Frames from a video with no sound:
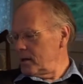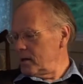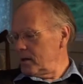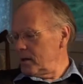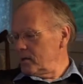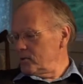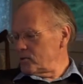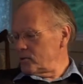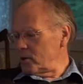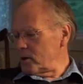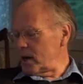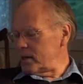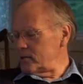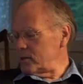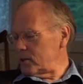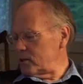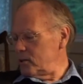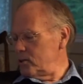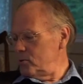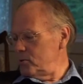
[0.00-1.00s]
Sir Isaac
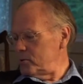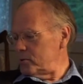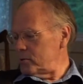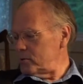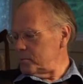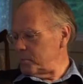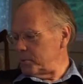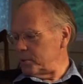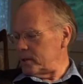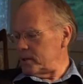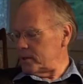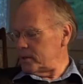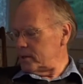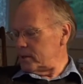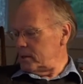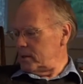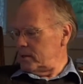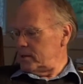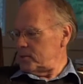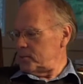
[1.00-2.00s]
Newton put it
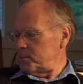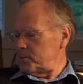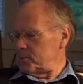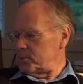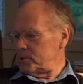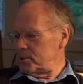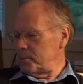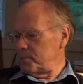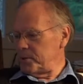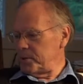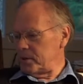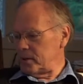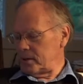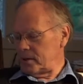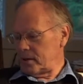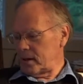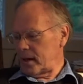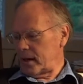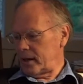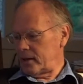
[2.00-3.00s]
in his Principia
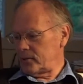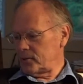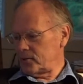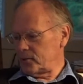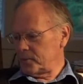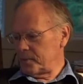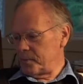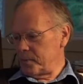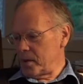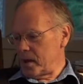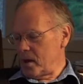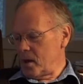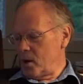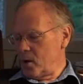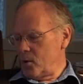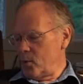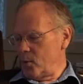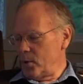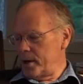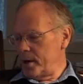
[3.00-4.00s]
as,
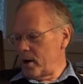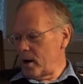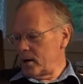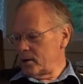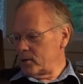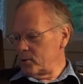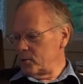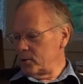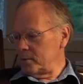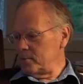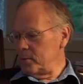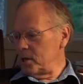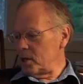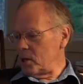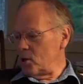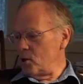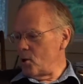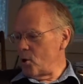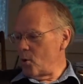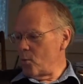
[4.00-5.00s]
"We are to admit
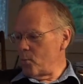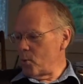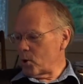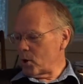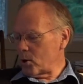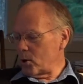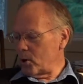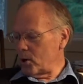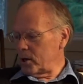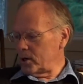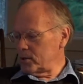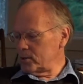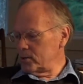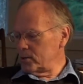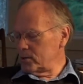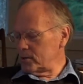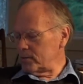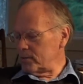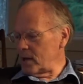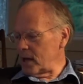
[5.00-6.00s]
no more causes
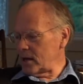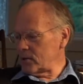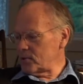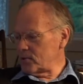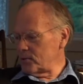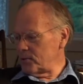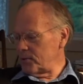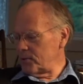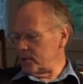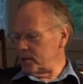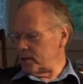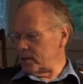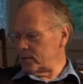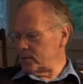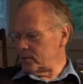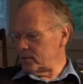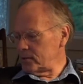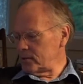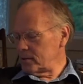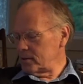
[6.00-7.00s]
of natural
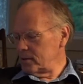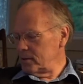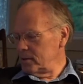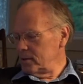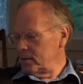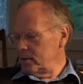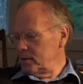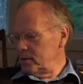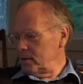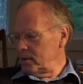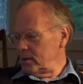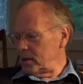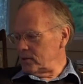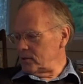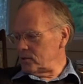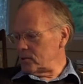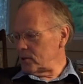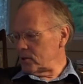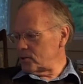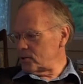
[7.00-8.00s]
things than
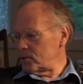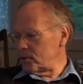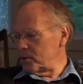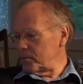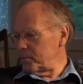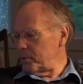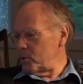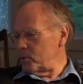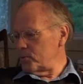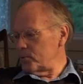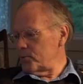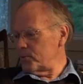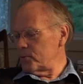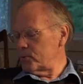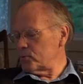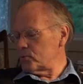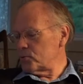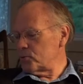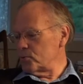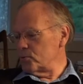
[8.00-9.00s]
such are both
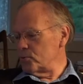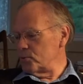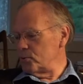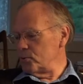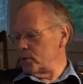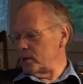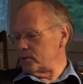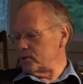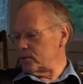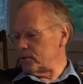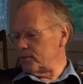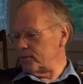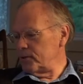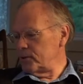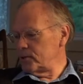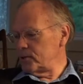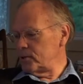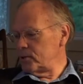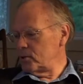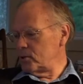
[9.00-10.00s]
true and
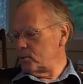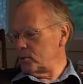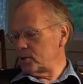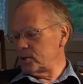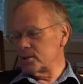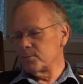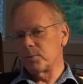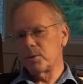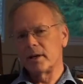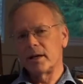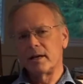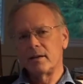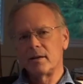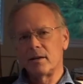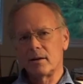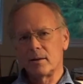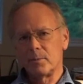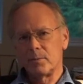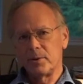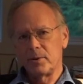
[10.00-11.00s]
sufficient to explain
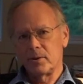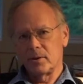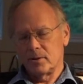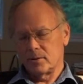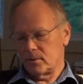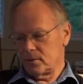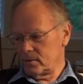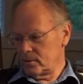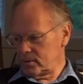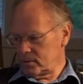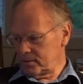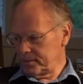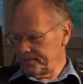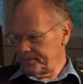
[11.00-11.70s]
their appearances.